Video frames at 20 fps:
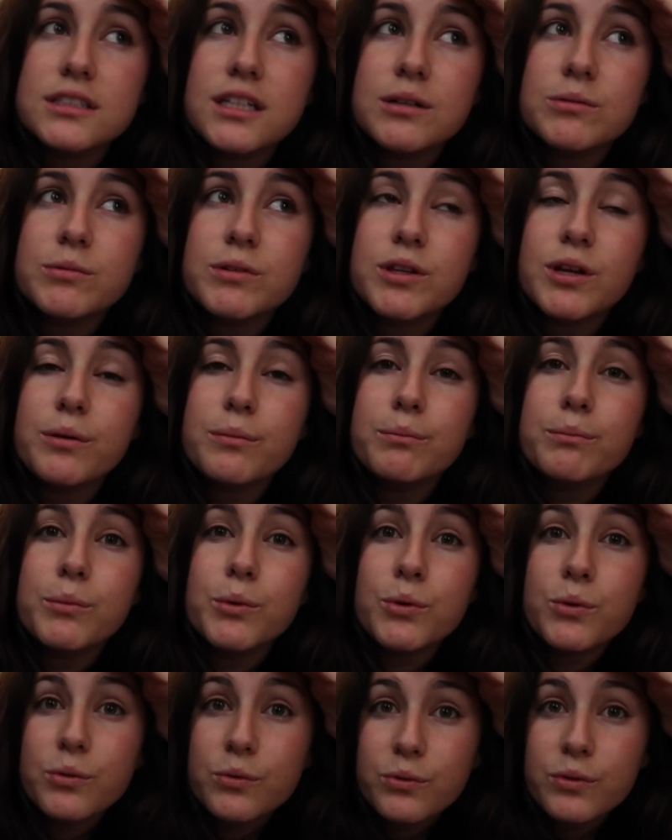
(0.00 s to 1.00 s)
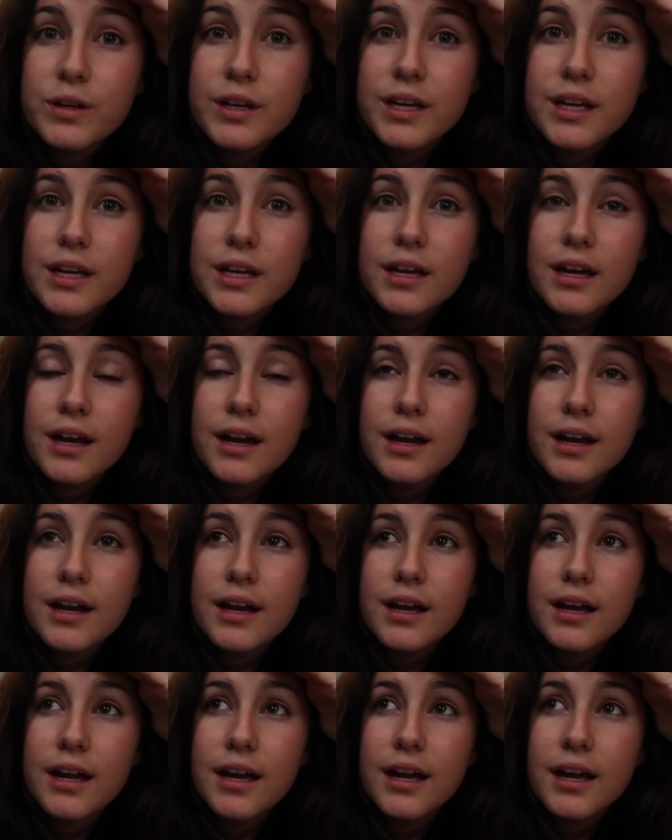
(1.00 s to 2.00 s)
done with our movie
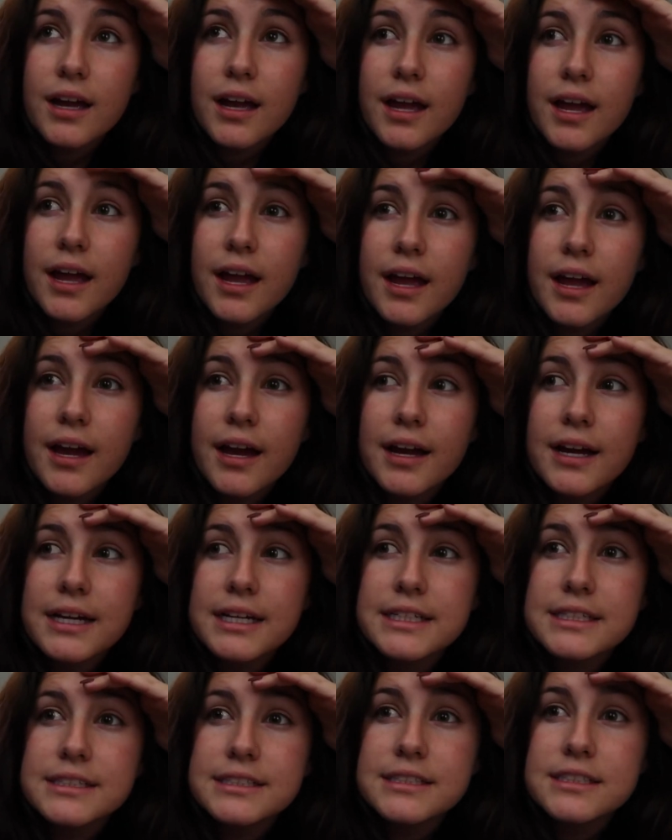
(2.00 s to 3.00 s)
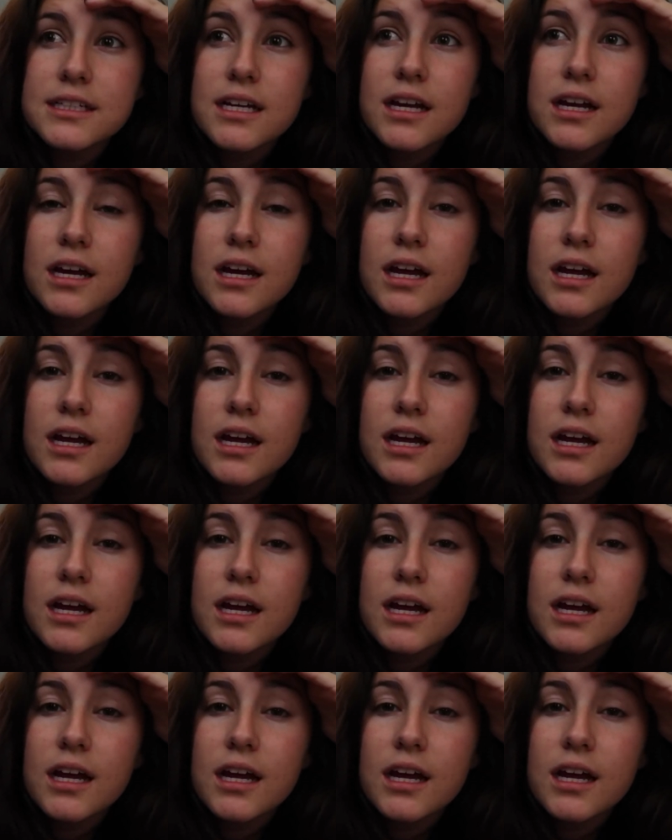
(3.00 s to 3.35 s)
and